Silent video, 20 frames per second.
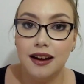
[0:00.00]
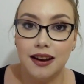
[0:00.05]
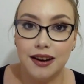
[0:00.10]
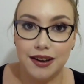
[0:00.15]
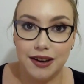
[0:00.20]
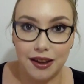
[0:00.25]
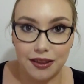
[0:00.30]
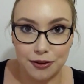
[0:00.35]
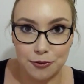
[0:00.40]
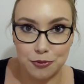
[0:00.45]

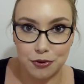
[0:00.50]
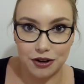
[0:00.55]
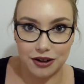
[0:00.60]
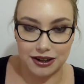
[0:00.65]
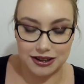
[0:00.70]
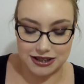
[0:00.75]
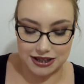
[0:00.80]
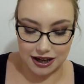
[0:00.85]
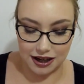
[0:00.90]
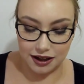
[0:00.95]
Another
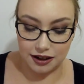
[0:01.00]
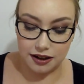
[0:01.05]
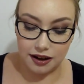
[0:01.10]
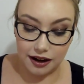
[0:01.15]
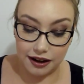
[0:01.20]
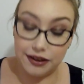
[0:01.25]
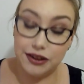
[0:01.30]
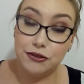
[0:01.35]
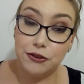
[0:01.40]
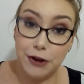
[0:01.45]
product out.
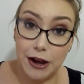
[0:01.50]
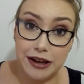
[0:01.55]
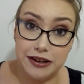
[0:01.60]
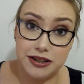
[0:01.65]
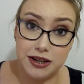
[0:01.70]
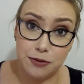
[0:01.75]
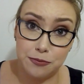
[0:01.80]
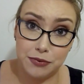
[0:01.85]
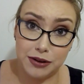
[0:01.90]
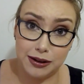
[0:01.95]
I ended
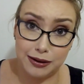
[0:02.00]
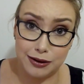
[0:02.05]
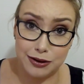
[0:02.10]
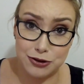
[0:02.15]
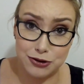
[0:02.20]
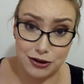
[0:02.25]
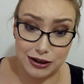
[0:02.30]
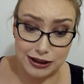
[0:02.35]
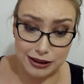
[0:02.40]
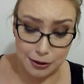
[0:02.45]
up really
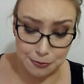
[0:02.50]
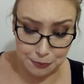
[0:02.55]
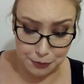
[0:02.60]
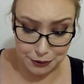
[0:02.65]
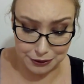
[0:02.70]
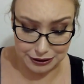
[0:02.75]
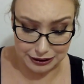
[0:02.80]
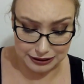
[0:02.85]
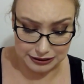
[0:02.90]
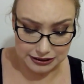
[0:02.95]
enjoying that
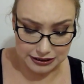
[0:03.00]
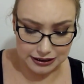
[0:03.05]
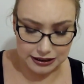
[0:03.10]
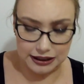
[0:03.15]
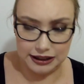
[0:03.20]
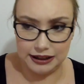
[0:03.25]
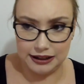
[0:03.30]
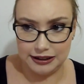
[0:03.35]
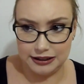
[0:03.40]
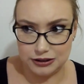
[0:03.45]
product.
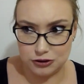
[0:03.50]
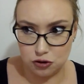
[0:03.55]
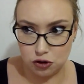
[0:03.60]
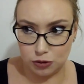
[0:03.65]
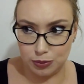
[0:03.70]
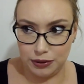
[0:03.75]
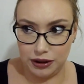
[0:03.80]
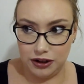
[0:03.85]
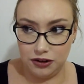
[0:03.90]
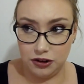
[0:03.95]

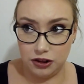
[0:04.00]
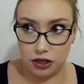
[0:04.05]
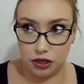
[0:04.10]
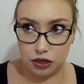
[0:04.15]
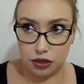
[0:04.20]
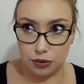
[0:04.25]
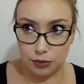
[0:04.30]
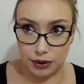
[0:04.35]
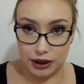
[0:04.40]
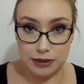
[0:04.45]
Took me
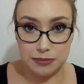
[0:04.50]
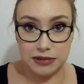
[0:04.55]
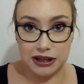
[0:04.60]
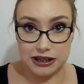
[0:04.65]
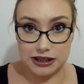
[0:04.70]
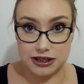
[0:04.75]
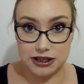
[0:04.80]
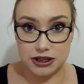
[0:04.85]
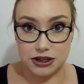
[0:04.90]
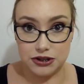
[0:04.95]
3
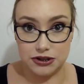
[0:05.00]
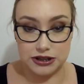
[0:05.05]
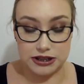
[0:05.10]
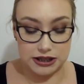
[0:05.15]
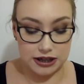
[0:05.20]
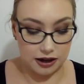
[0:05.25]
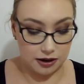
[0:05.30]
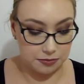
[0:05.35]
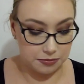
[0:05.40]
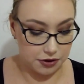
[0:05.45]
months to use
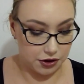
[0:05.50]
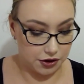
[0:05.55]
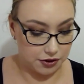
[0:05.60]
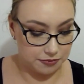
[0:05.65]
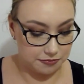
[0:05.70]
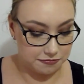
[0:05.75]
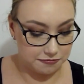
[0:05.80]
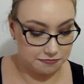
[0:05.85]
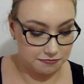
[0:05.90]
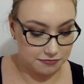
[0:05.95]
it up though,
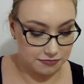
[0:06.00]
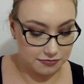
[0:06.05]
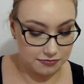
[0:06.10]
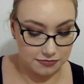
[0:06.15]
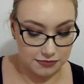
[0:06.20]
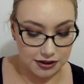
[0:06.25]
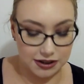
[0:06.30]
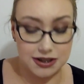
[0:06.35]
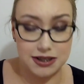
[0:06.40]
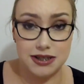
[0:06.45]

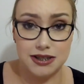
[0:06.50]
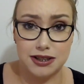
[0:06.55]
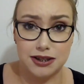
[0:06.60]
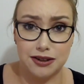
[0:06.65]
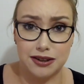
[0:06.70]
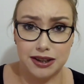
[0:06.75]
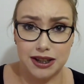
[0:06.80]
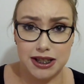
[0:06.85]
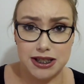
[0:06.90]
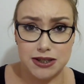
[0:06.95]
and
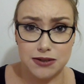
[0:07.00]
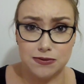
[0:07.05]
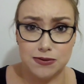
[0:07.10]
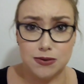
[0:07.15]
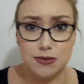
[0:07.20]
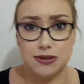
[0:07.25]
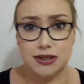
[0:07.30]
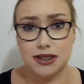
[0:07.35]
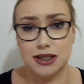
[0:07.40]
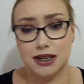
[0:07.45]
considering that's a
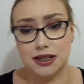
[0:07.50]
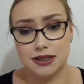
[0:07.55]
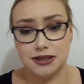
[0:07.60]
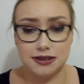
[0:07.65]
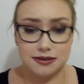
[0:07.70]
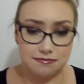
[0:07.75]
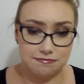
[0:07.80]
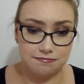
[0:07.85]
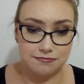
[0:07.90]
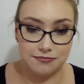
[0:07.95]
full
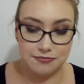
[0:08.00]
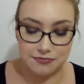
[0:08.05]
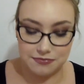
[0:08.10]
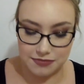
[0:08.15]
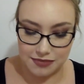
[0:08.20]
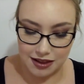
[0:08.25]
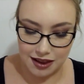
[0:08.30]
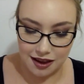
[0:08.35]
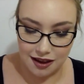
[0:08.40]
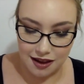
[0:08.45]
size.
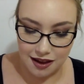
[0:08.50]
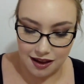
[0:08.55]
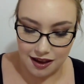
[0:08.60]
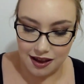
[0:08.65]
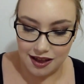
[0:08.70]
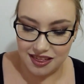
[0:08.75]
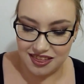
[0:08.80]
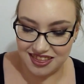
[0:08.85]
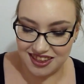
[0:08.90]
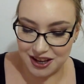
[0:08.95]

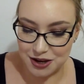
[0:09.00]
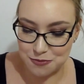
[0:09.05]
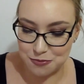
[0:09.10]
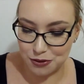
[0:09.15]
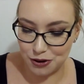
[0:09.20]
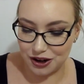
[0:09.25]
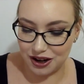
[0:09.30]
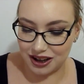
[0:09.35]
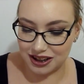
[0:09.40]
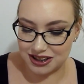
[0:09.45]
The
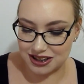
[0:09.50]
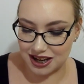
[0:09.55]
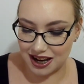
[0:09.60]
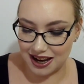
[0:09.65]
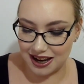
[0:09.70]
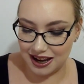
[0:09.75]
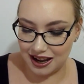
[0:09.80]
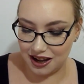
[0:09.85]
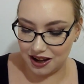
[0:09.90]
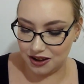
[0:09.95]
product I
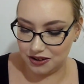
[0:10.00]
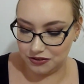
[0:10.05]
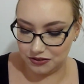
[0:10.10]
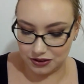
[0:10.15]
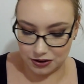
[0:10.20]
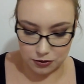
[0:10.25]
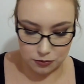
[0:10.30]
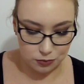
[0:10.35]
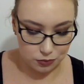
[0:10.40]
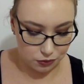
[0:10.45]

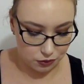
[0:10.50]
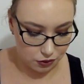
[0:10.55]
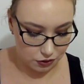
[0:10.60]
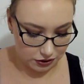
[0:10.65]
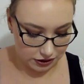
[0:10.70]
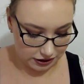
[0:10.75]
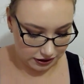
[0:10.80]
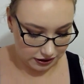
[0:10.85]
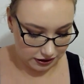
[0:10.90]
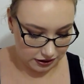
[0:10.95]
have
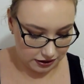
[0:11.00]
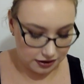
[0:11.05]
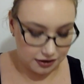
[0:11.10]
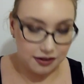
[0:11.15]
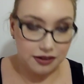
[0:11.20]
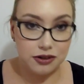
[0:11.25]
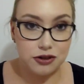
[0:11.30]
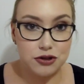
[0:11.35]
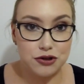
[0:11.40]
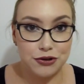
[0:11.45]
brought in
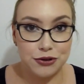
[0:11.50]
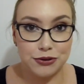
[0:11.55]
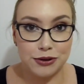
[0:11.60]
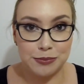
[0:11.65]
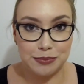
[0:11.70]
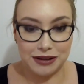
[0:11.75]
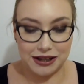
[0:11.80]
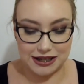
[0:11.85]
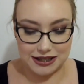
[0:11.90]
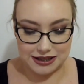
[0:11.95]
to
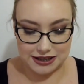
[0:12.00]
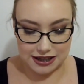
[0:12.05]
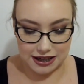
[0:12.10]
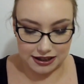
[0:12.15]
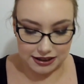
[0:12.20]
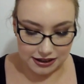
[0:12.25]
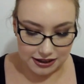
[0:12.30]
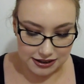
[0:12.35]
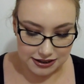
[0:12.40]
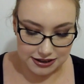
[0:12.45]
replace
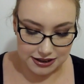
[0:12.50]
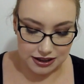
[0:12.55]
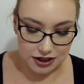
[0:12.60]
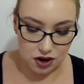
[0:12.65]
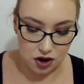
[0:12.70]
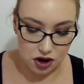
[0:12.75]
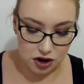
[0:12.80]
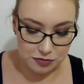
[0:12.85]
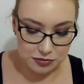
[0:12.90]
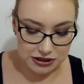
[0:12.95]
that is the
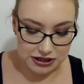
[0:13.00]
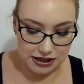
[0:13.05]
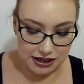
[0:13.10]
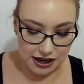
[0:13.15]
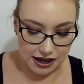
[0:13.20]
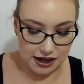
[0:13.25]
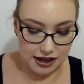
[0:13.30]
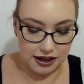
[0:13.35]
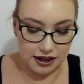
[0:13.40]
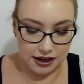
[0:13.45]
Urban
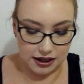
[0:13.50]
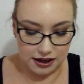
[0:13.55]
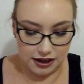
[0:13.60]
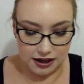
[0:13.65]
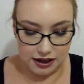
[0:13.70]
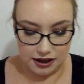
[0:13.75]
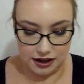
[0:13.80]
Decay